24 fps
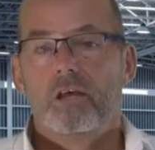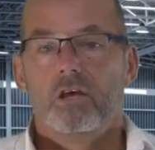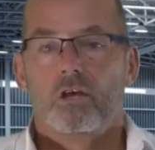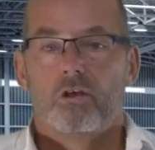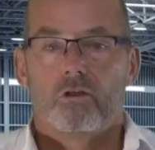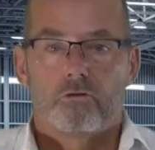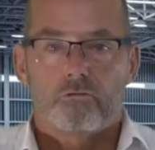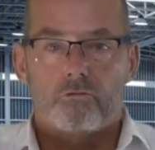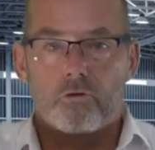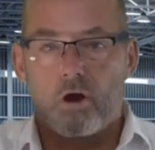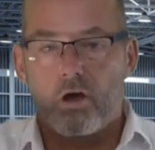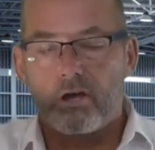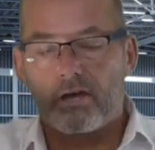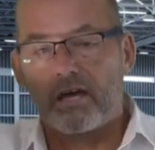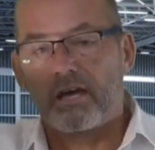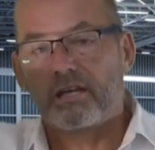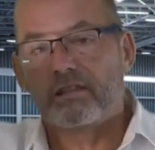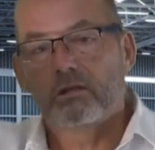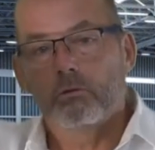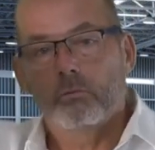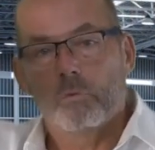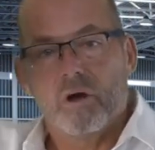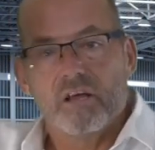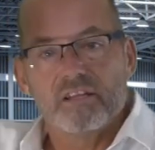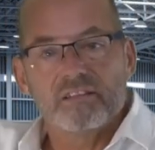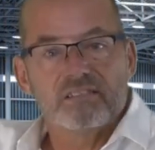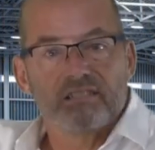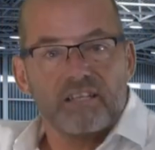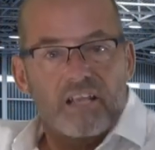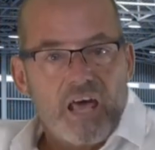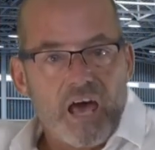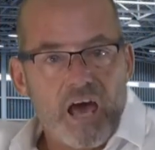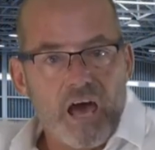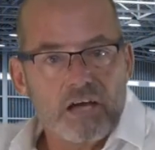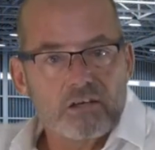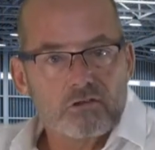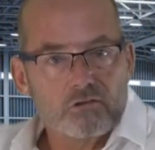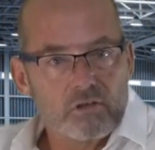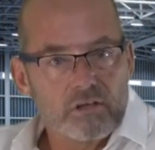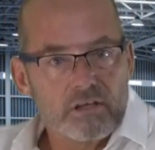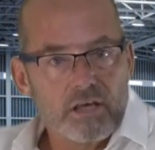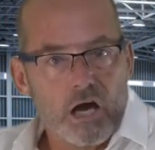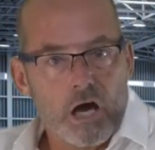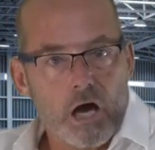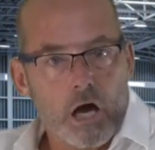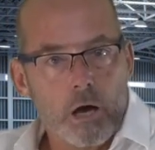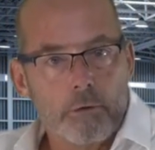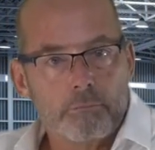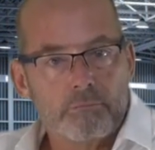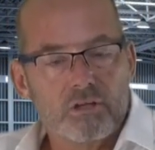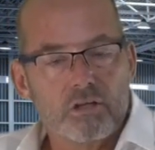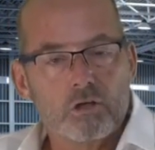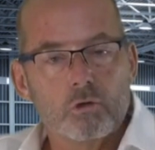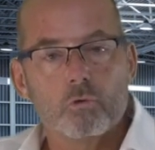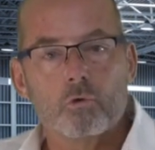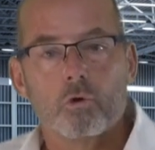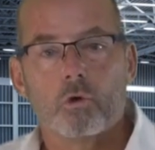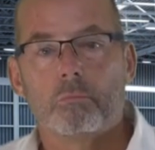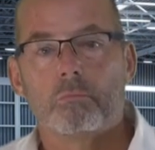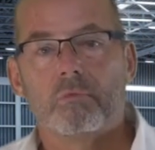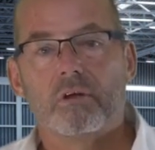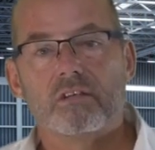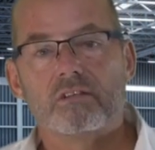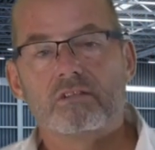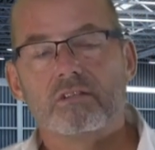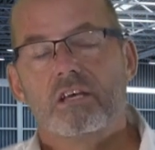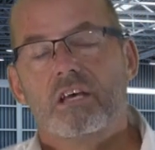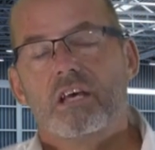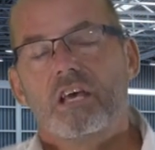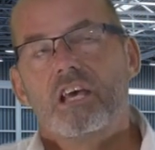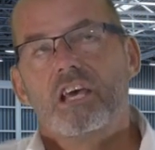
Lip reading: throwing out the ones that actually harm the equipment,